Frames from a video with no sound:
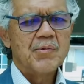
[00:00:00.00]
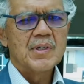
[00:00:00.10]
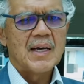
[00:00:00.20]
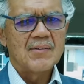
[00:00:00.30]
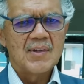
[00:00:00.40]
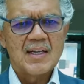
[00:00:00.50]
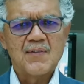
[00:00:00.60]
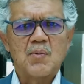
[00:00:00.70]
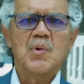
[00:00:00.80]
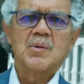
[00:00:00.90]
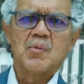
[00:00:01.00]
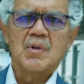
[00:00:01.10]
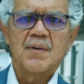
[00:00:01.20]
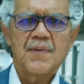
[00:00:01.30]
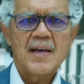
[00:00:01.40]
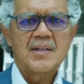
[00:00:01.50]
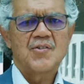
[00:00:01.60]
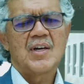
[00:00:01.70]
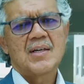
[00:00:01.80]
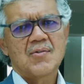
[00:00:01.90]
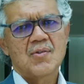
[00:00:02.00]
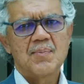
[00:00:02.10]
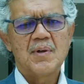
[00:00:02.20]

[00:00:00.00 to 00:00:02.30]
realize not everyone will have had a chance to